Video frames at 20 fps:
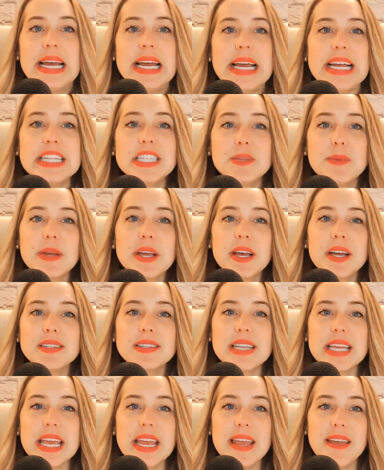It's because
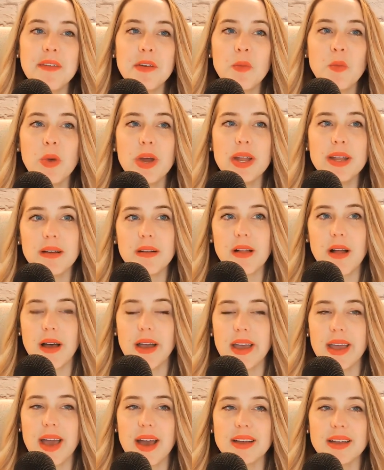even when a
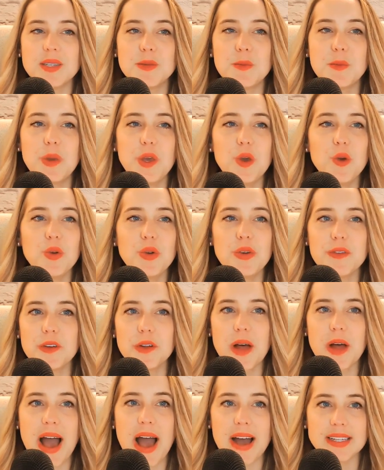client has
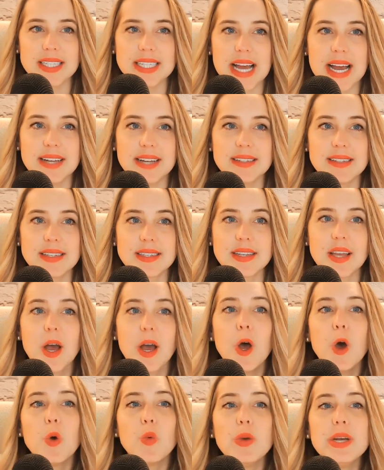beautiful assets,
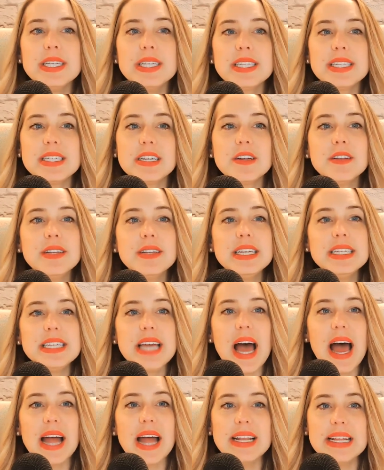we still need
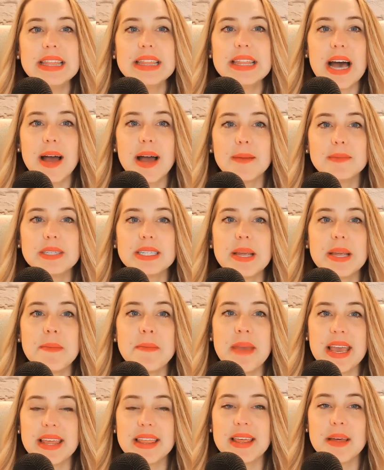to edit them to
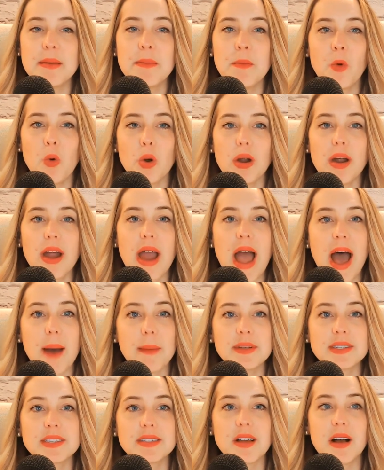make them more
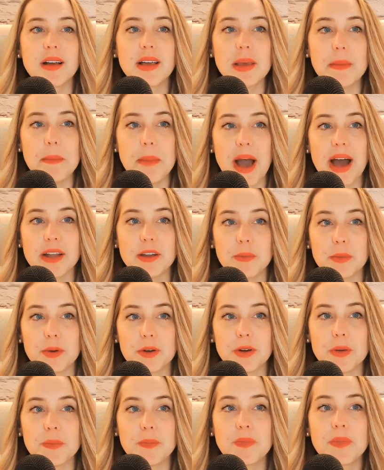Amazon
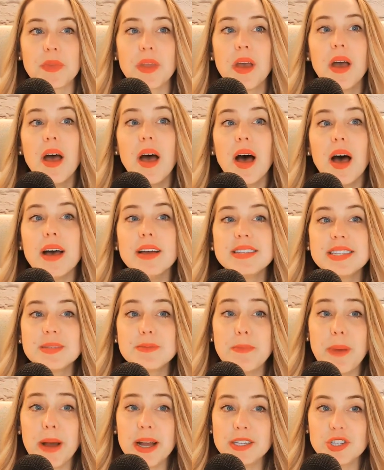compatible,
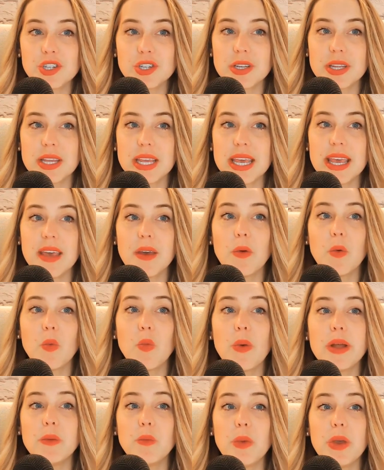especially
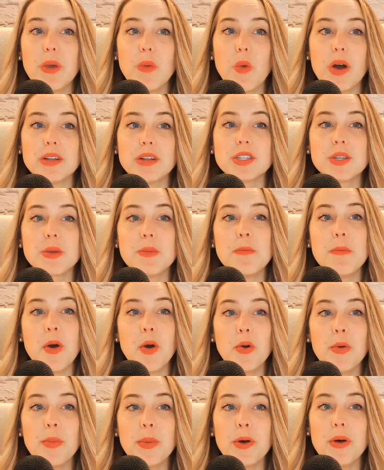when we want to
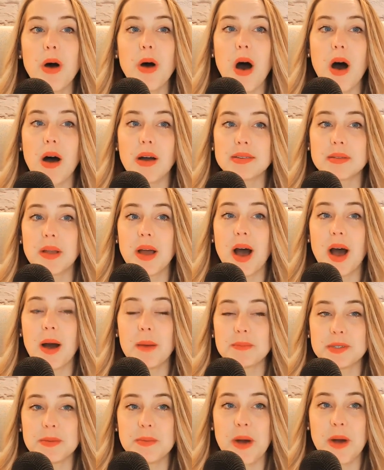mobile
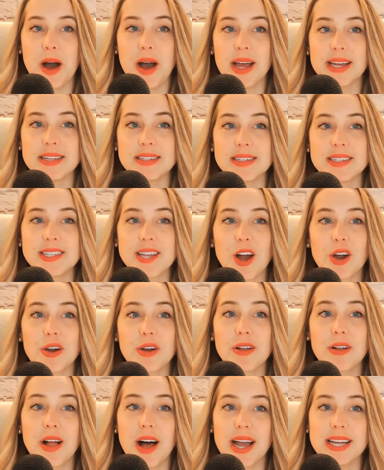optimize our
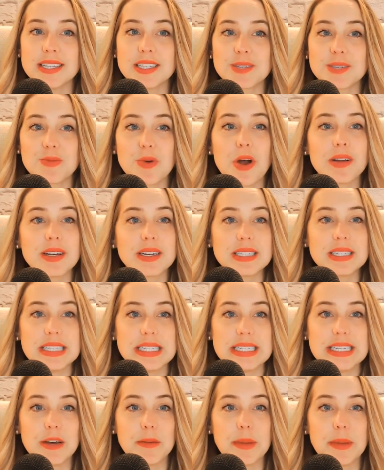clients' product
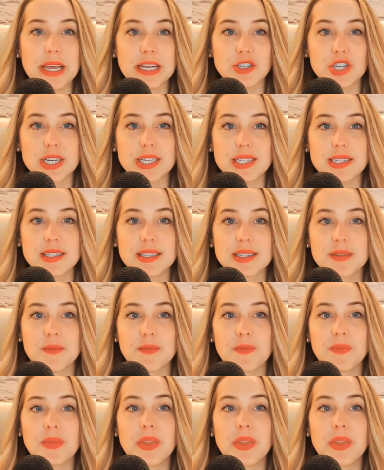detail pages.